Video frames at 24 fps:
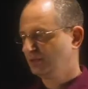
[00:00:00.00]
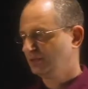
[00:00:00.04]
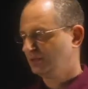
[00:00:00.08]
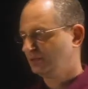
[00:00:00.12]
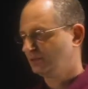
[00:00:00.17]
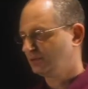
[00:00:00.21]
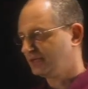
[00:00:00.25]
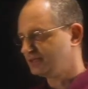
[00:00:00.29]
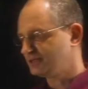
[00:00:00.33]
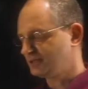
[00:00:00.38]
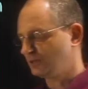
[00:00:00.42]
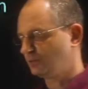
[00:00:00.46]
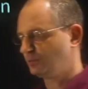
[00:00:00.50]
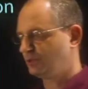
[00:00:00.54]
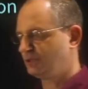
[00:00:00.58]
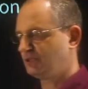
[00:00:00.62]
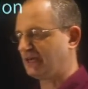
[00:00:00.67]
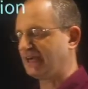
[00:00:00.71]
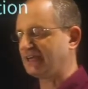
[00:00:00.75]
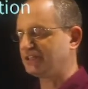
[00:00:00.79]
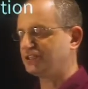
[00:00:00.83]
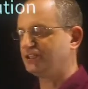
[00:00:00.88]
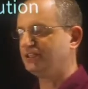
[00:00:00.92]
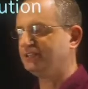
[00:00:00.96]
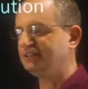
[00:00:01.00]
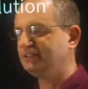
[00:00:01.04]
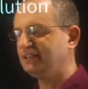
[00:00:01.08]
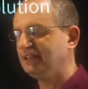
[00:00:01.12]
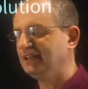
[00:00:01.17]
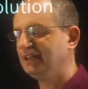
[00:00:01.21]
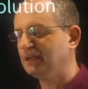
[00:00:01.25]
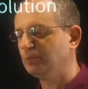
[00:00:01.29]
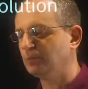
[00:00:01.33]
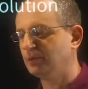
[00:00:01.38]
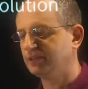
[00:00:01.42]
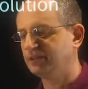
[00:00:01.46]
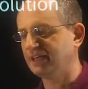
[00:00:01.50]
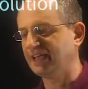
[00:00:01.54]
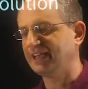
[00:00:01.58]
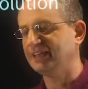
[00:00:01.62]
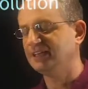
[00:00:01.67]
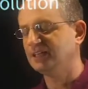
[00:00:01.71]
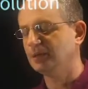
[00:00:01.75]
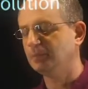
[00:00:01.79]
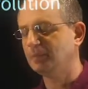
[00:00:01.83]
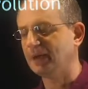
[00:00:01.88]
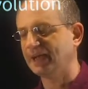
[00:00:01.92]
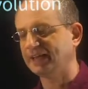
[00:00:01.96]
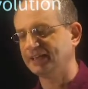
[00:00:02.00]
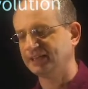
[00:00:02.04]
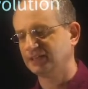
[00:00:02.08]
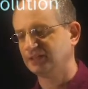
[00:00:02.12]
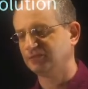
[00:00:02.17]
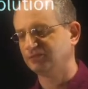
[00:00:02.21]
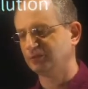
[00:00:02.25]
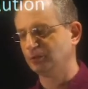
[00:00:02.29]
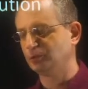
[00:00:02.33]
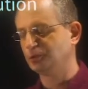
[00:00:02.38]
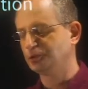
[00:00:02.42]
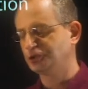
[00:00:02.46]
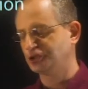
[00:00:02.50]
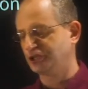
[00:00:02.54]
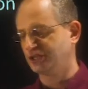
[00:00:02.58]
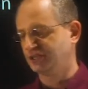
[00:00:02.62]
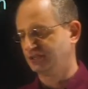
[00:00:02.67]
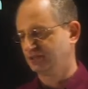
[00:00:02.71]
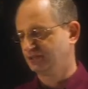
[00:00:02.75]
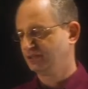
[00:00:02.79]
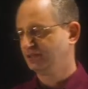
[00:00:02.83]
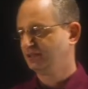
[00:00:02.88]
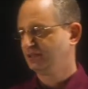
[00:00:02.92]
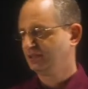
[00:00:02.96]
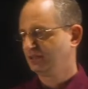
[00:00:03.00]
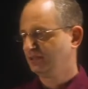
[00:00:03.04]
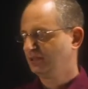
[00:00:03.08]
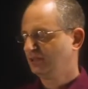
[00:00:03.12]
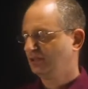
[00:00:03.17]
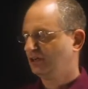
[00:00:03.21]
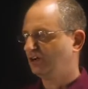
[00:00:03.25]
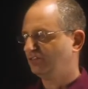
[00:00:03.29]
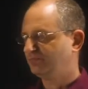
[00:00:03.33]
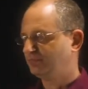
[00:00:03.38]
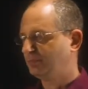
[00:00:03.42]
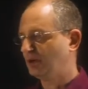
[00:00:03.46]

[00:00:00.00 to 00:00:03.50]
Okay, so we're actually dealing with adiabatic evolution of